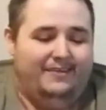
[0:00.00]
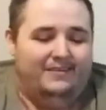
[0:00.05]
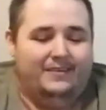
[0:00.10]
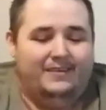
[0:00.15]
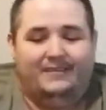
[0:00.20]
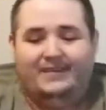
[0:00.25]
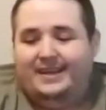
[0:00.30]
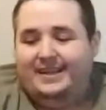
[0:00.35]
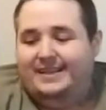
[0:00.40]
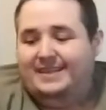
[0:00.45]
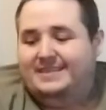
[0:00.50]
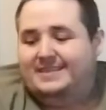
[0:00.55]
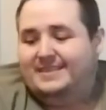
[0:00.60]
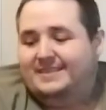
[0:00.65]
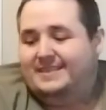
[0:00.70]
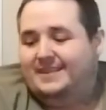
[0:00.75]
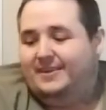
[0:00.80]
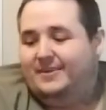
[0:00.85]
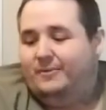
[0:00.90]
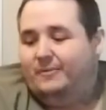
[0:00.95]
The one of these
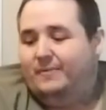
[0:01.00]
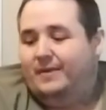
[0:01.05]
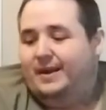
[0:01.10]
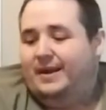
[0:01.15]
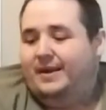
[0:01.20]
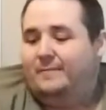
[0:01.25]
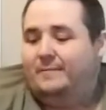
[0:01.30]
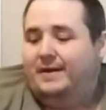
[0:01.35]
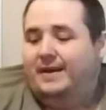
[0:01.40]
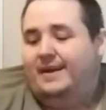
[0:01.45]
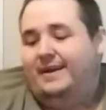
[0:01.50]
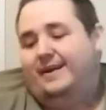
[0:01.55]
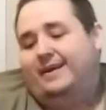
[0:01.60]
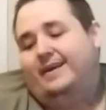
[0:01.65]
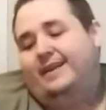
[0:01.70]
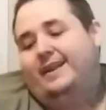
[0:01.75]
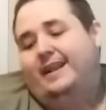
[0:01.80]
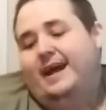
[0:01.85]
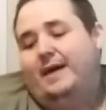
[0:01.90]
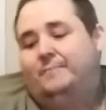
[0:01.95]
is gonna go right on my
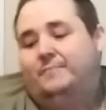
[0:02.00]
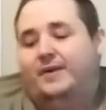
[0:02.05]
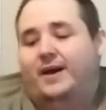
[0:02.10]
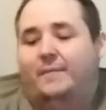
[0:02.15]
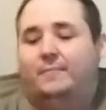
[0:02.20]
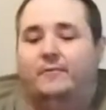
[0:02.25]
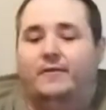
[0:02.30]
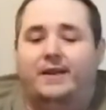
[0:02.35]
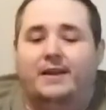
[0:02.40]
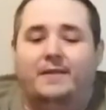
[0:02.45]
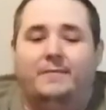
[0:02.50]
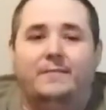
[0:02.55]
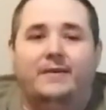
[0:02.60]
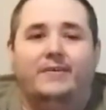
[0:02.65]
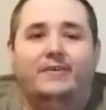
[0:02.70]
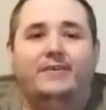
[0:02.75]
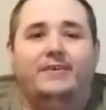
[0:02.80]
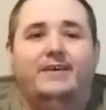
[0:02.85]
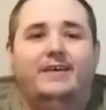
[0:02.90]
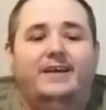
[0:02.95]
uh, laptop right in the
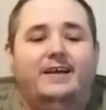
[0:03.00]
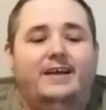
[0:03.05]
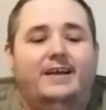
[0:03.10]
middle.